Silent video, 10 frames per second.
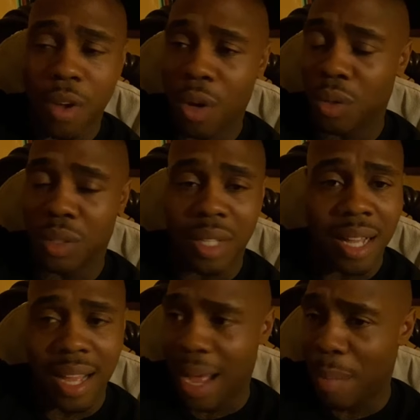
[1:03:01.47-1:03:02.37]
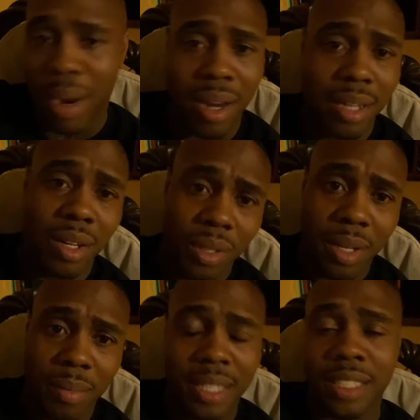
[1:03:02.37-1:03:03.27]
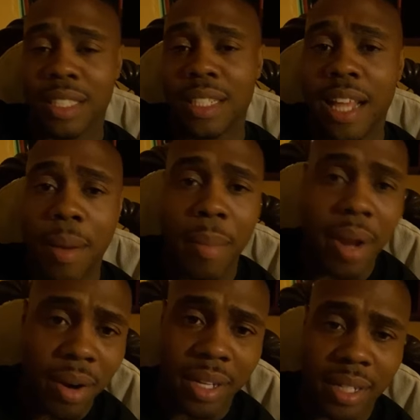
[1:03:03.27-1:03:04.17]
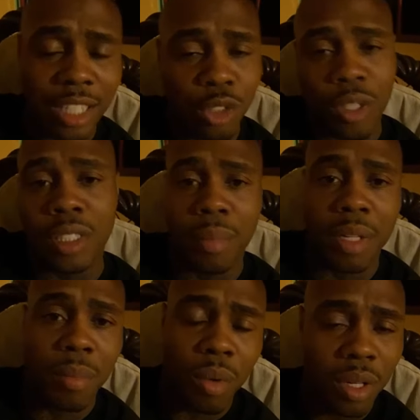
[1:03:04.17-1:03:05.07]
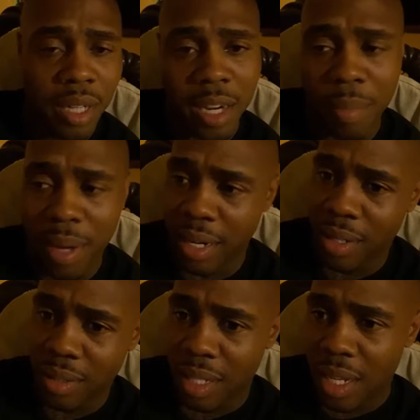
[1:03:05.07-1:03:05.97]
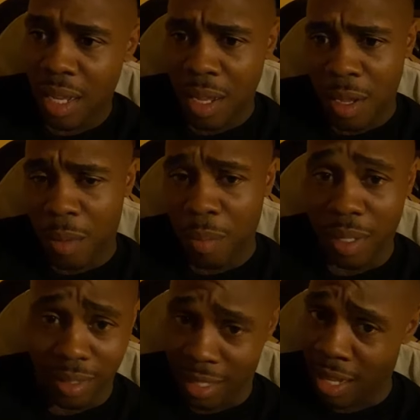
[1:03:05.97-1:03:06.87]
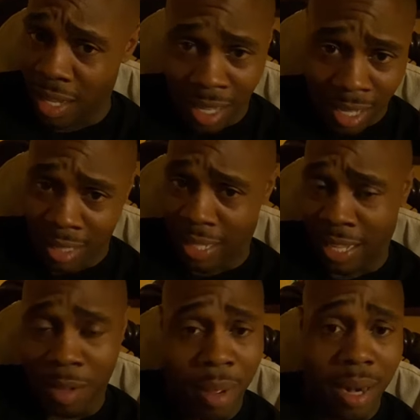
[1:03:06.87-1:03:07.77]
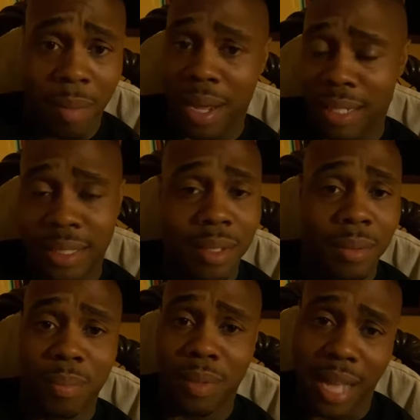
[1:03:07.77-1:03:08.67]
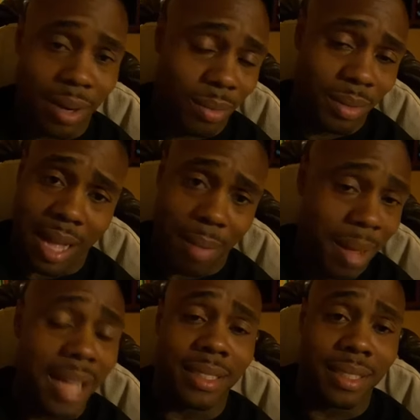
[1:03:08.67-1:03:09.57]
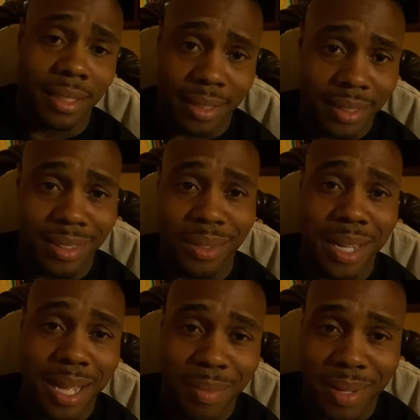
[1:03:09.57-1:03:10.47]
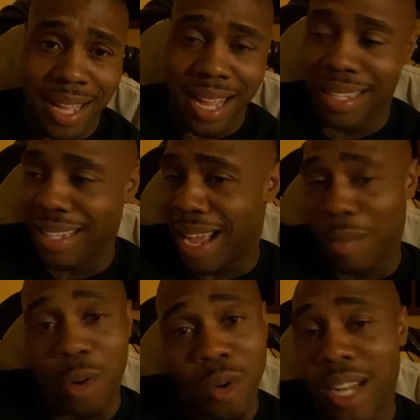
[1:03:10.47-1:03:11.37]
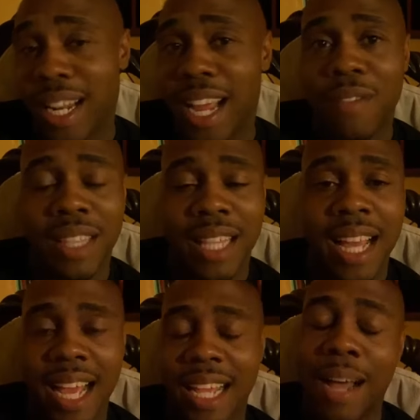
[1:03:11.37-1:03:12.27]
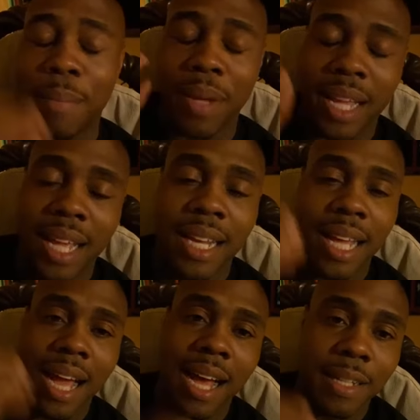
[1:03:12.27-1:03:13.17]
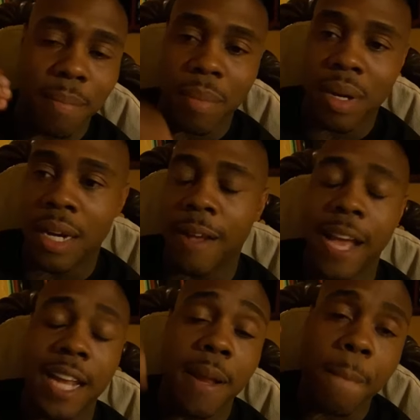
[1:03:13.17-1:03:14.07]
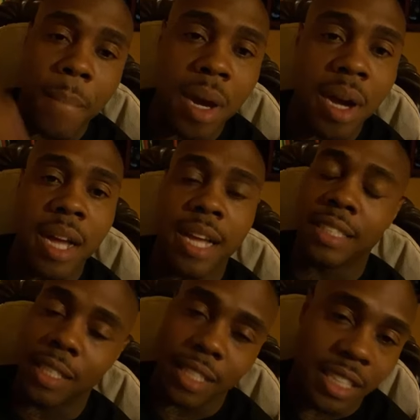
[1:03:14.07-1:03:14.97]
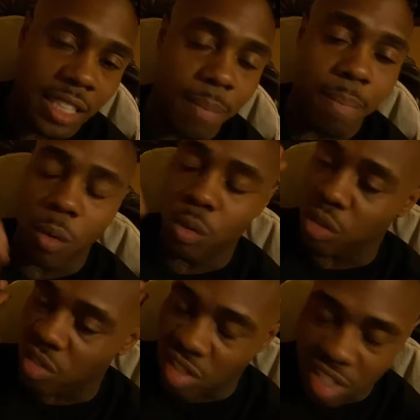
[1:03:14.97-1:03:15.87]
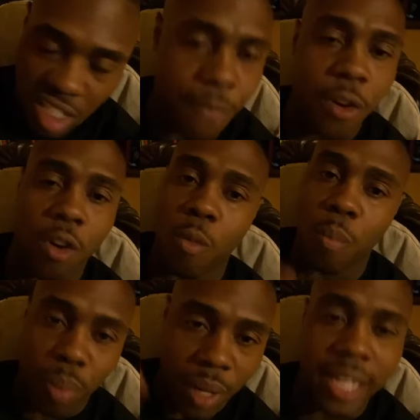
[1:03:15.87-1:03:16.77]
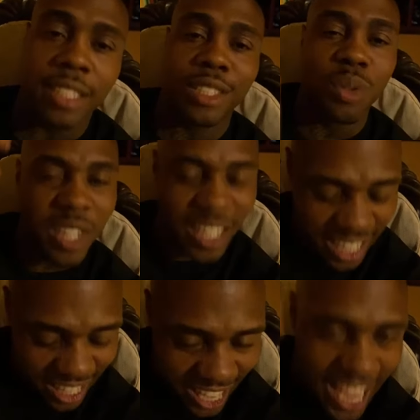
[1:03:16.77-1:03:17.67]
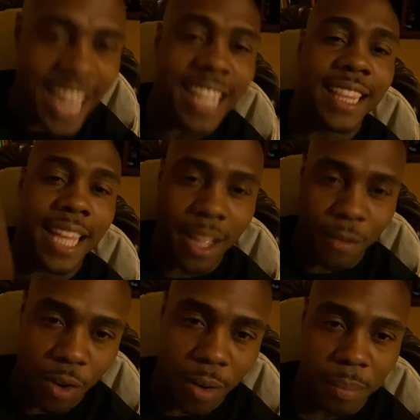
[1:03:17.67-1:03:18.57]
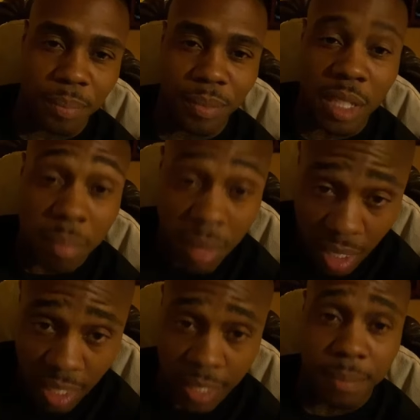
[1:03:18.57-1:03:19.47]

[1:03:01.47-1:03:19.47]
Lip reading: Coast, I barely know them. They American. I trust them a little more than everybody else. But think about it. I'm out here. I'm out here. You know what I mean? I'm creating everything and I'm getting it out the mud. And the mud is the most difficult place you can get anything from. The mud.